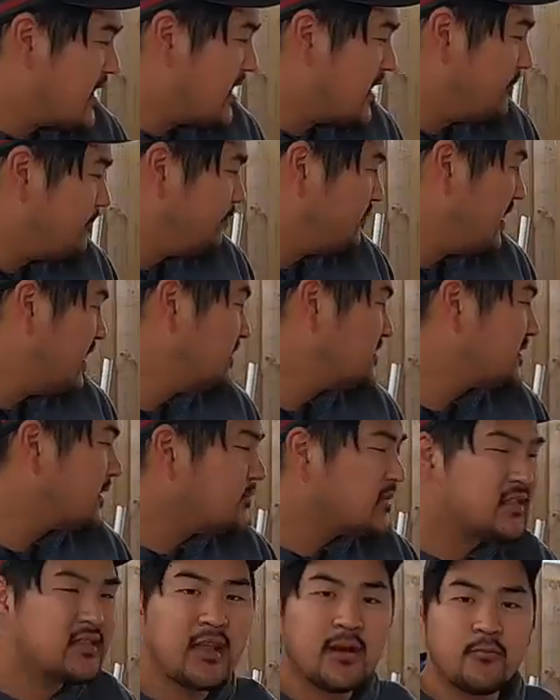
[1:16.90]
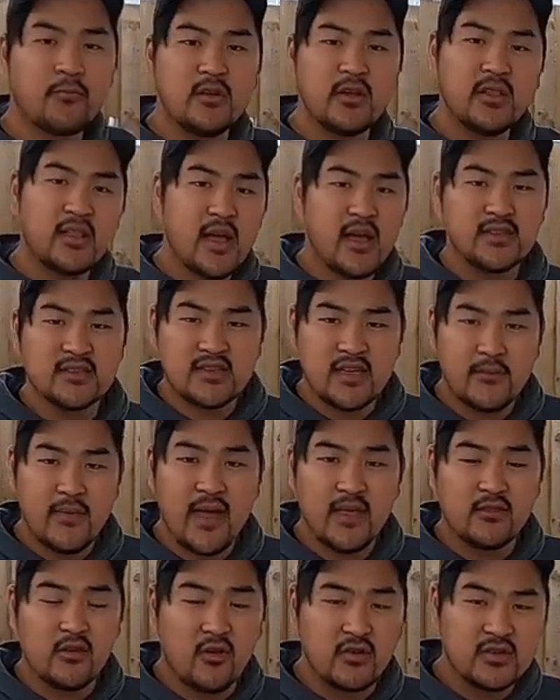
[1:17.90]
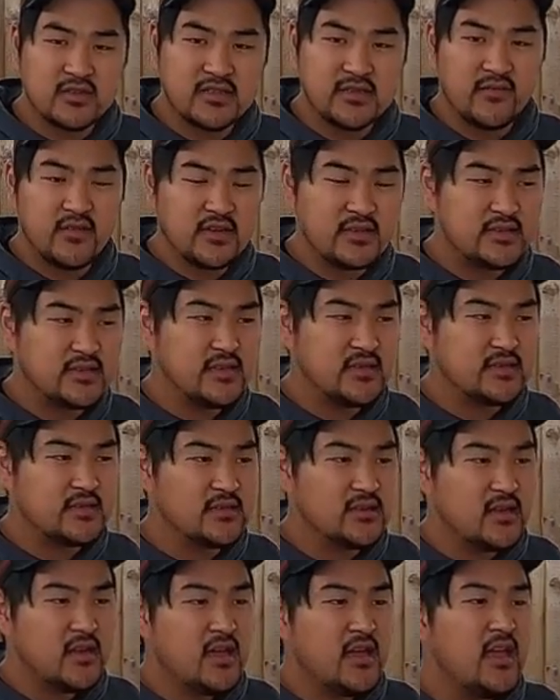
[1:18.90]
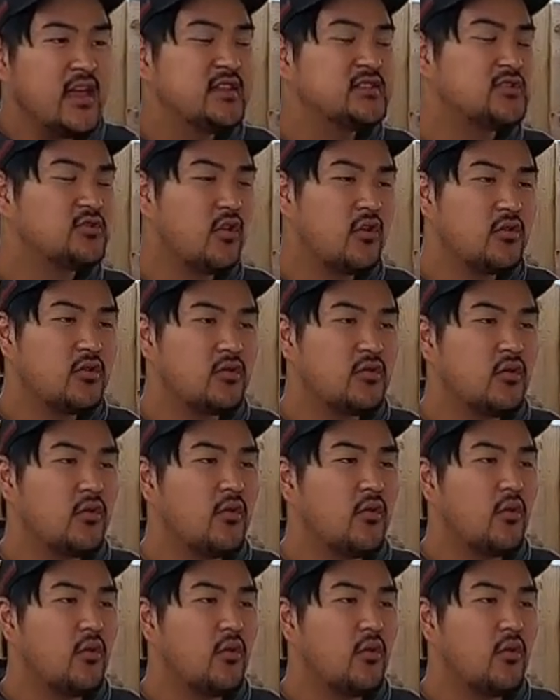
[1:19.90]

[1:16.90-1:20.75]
And something that I'm realizing about the Honda Civics is it's not